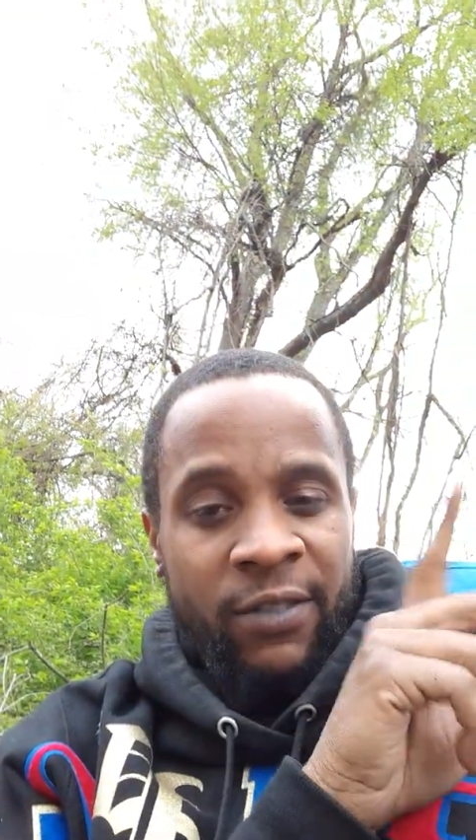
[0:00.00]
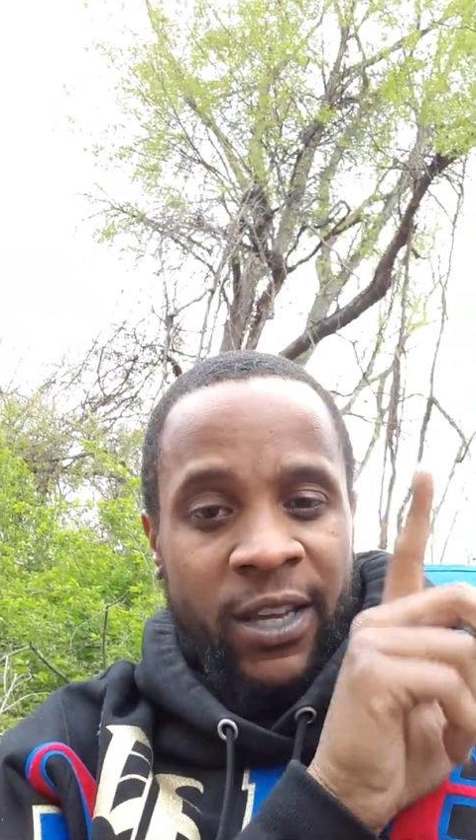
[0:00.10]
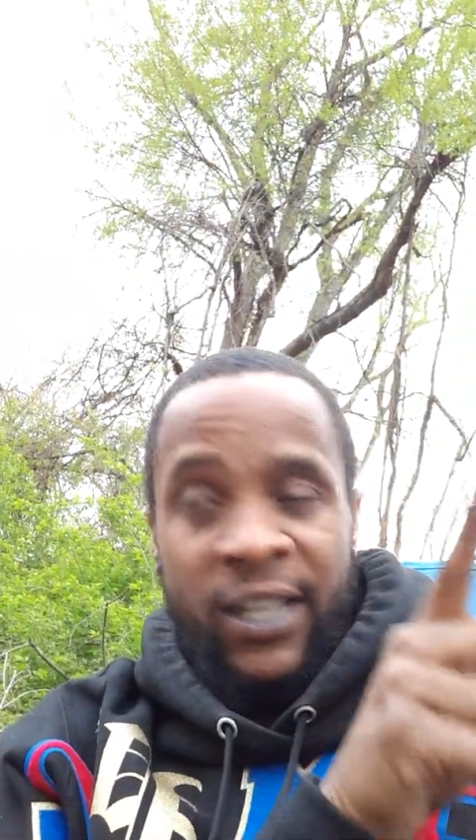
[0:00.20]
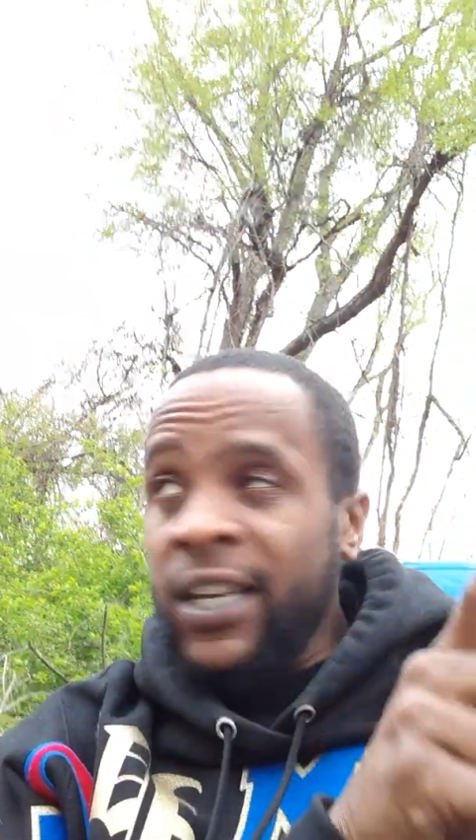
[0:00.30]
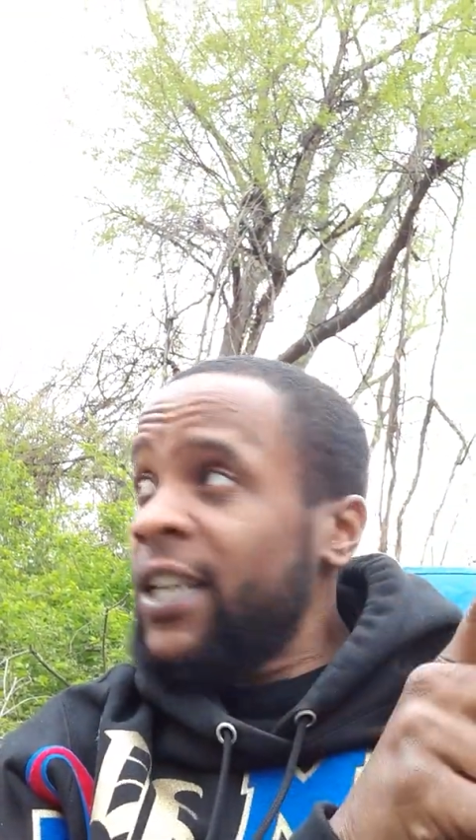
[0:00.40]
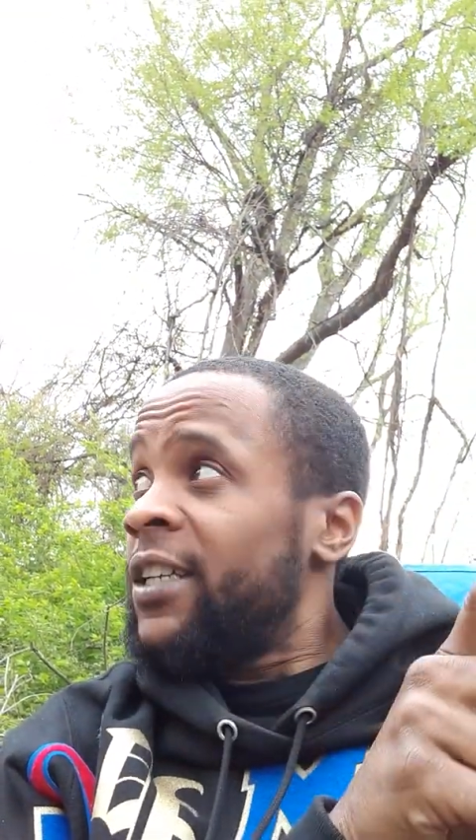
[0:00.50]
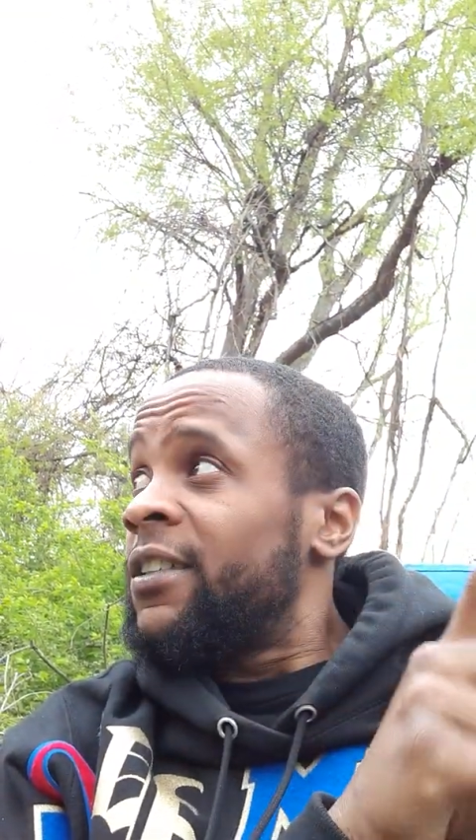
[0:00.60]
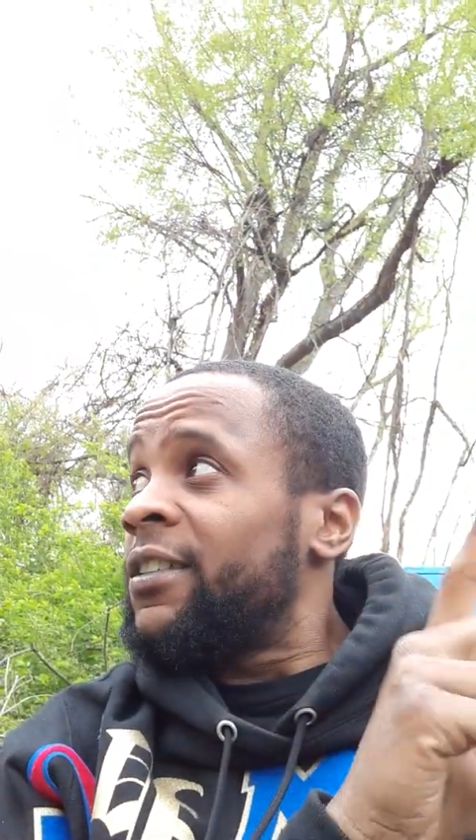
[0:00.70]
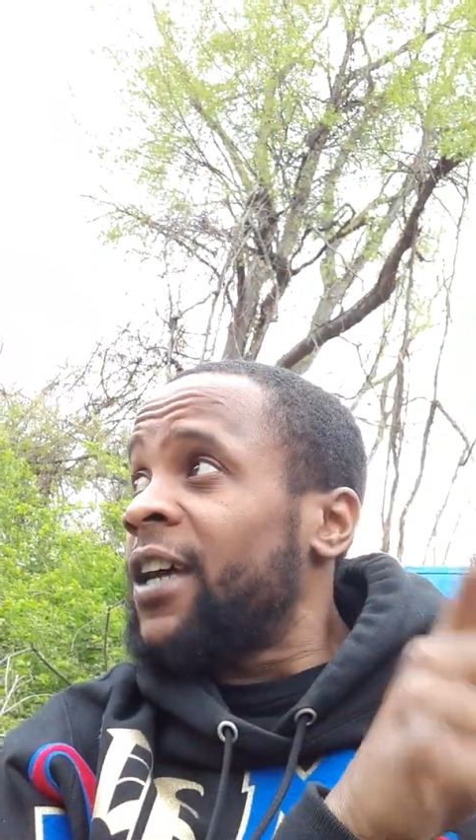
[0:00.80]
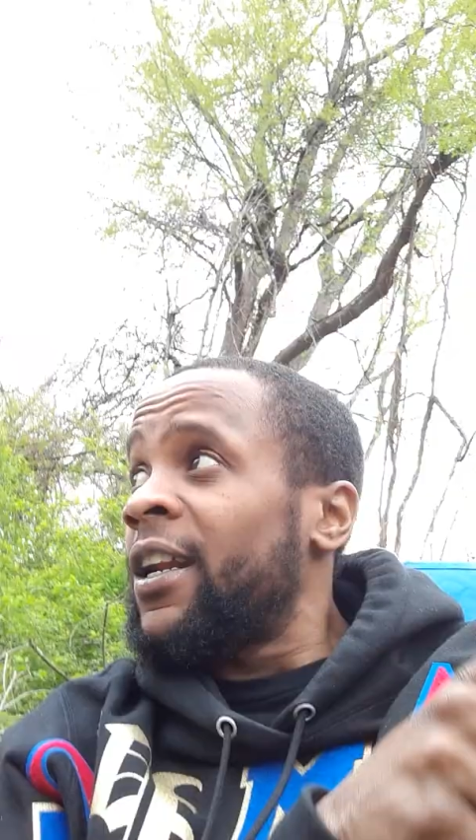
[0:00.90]
The igigi
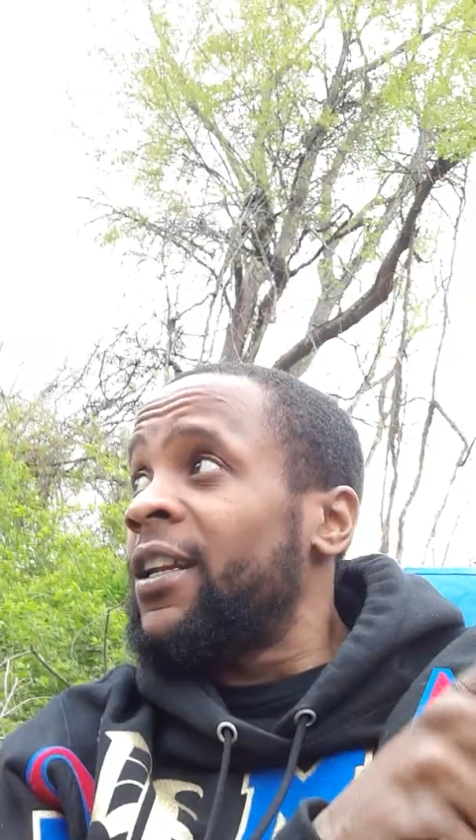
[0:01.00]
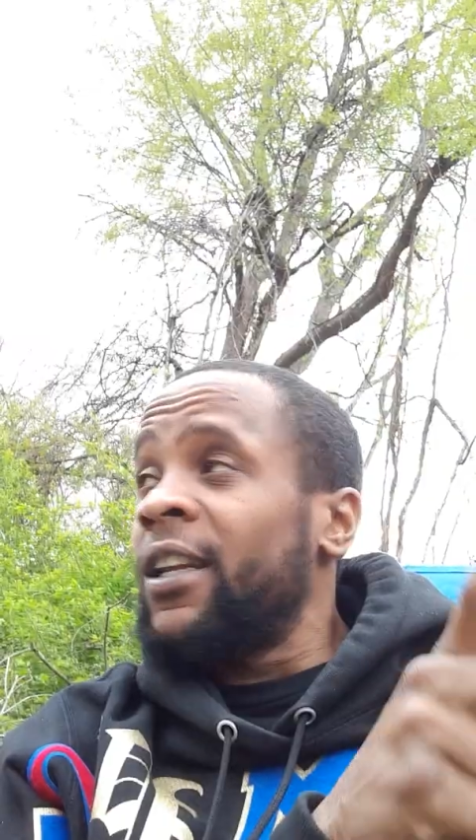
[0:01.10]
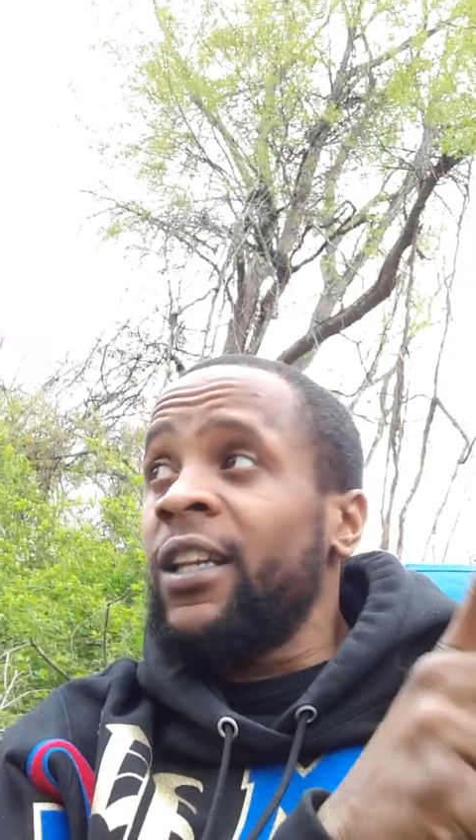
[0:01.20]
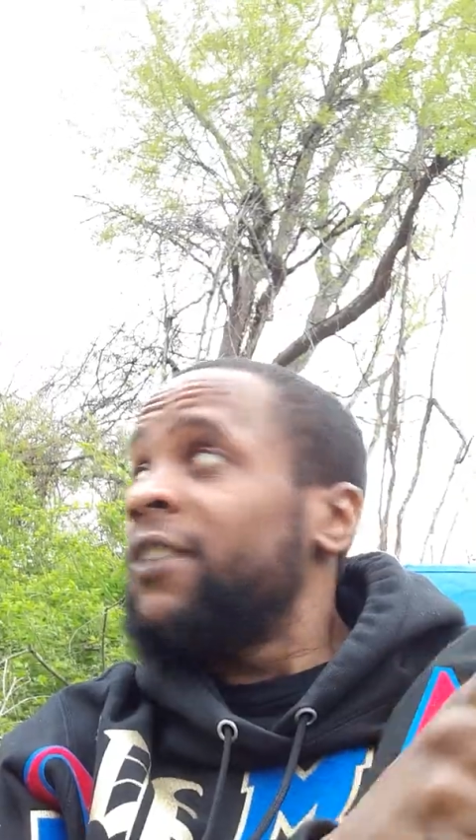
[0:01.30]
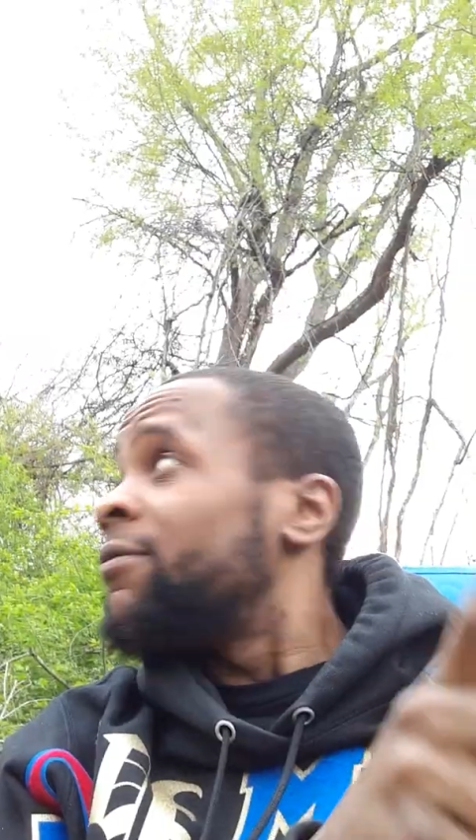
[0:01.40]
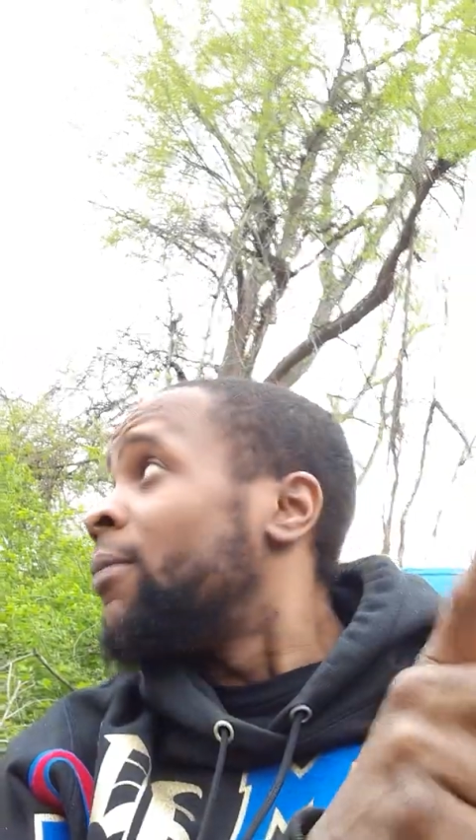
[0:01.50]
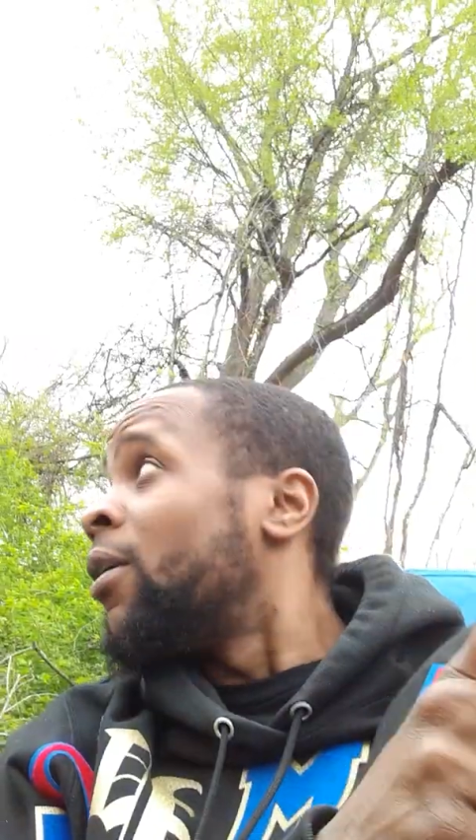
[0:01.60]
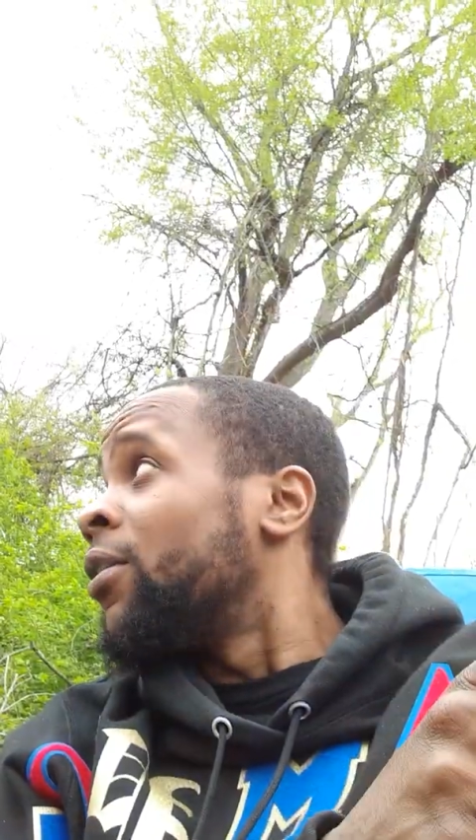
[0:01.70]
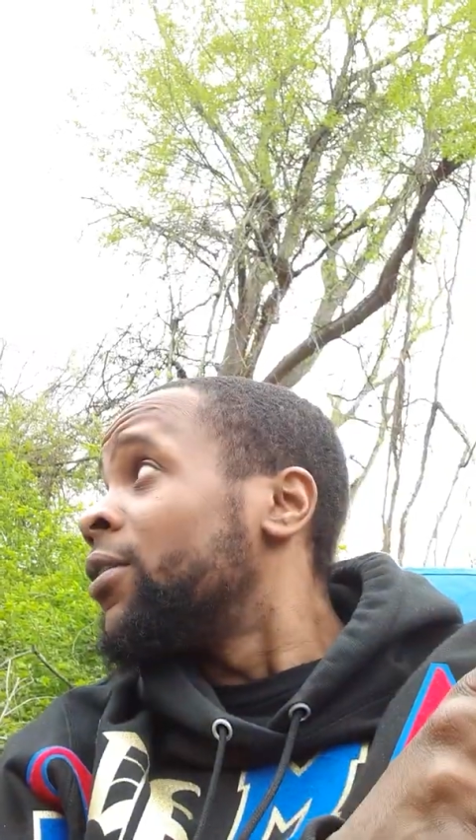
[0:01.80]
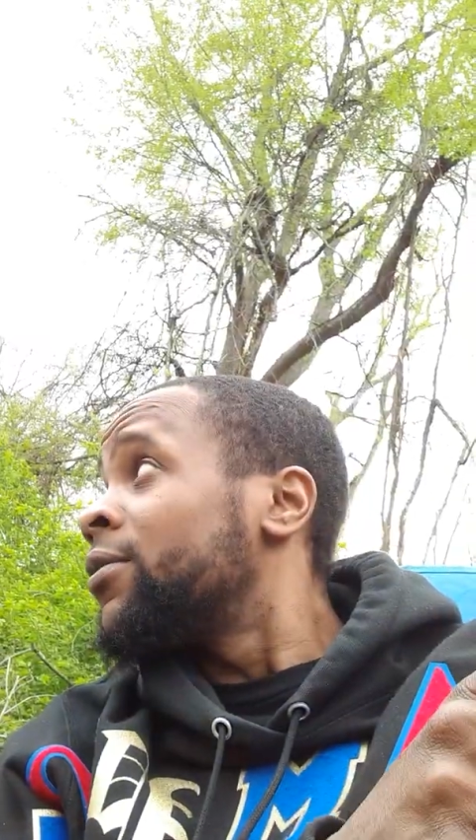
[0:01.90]
decided to leave
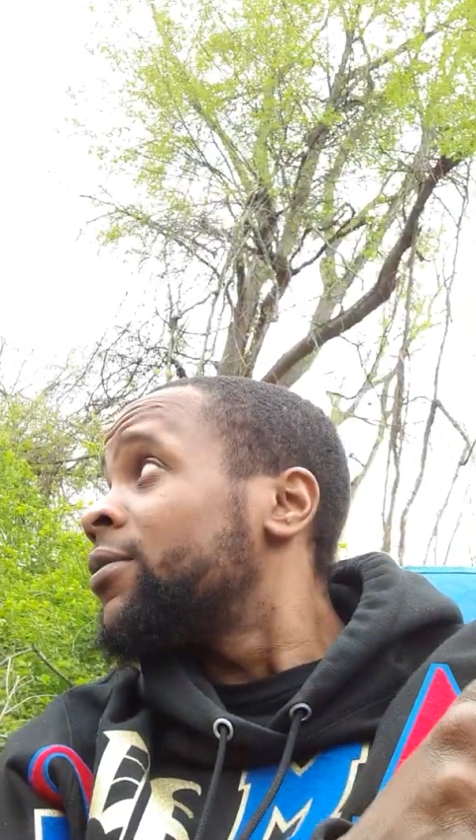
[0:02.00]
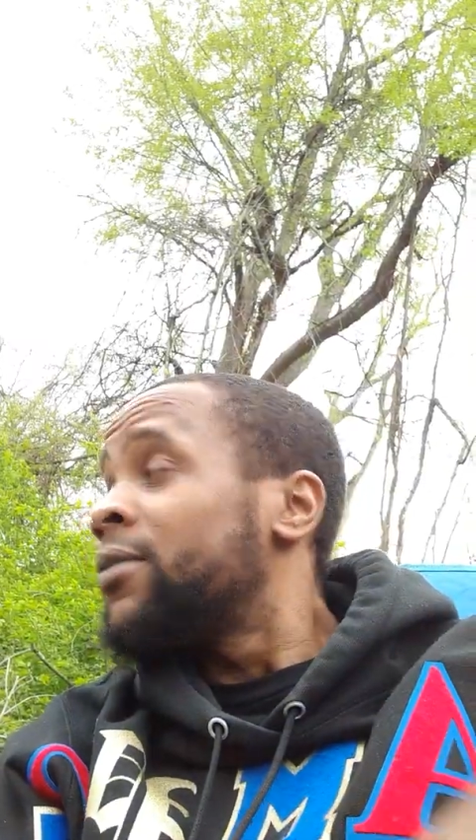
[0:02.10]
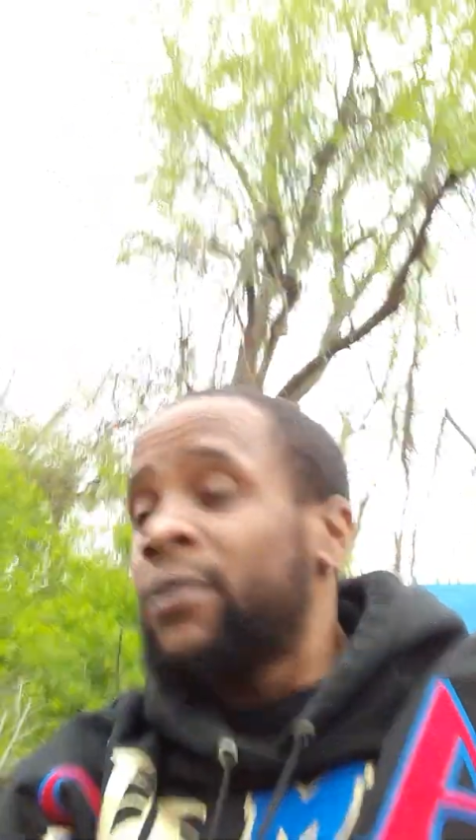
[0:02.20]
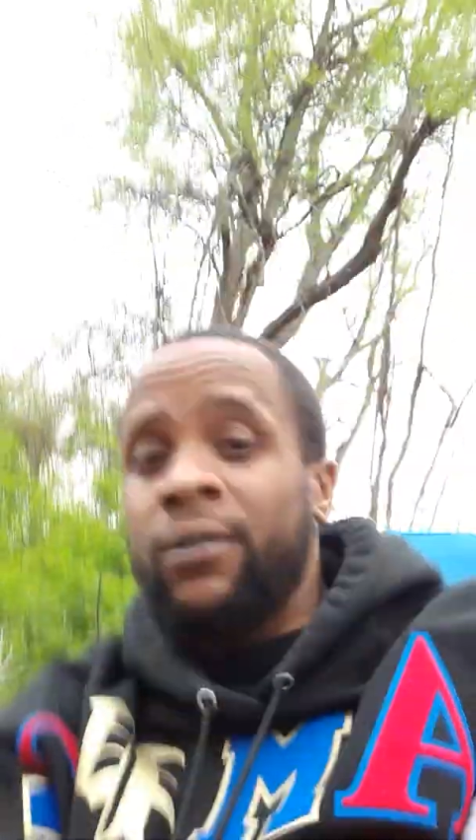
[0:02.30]
Mars